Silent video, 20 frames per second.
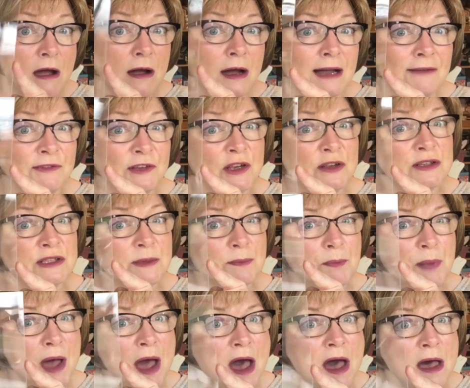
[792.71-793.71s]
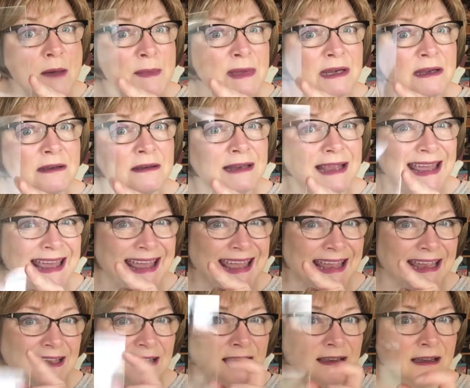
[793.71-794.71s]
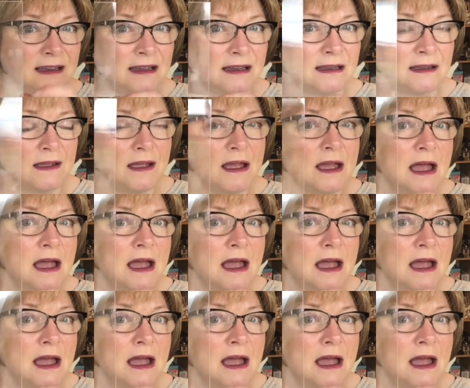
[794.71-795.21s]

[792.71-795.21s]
I've used a permanent ink